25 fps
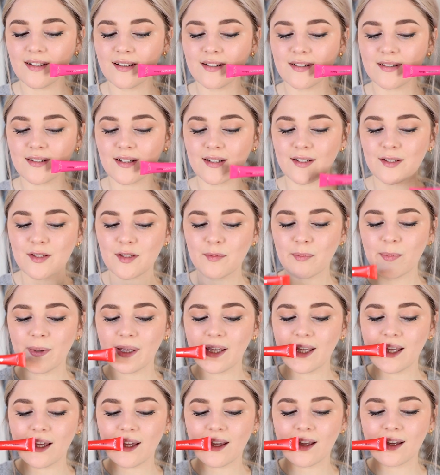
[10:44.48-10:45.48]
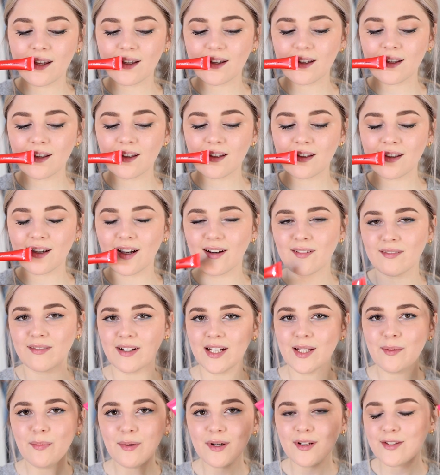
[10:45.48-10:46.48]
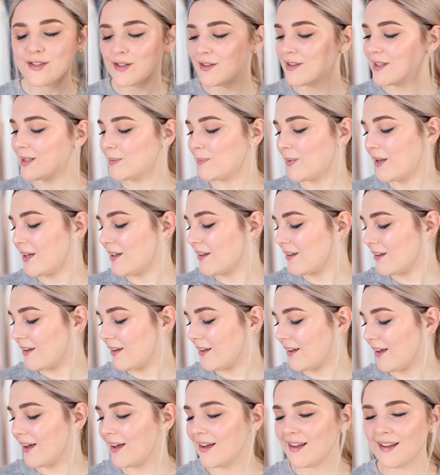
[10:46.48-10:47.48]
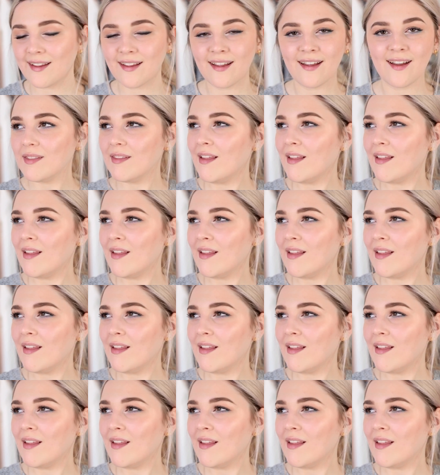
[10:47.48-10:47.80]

Should I do the pink? I really want to do this pink, okay.